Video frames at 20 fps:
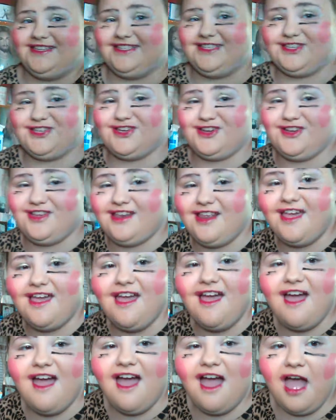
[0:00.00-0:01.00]
that's
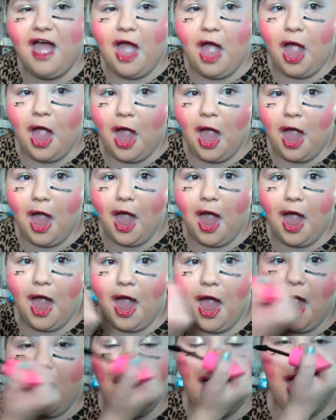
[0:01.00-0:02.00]
I haven't even
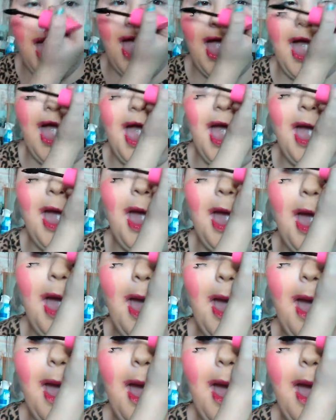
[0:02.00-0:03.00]
got that one
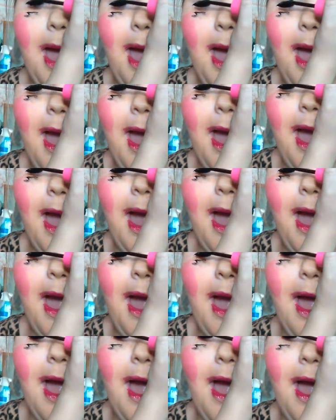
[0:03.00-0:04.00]
yet.
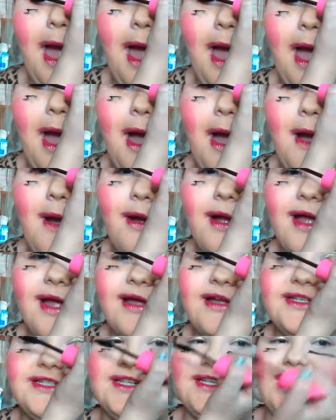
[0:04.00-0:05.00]

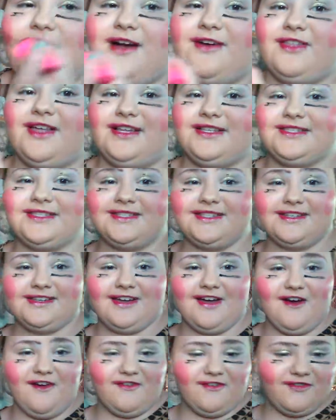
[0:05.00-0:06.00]
Okay, Chow, that's
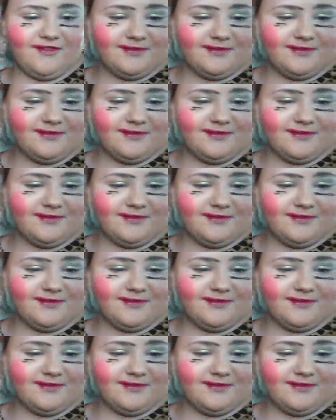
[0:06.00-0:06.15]
enough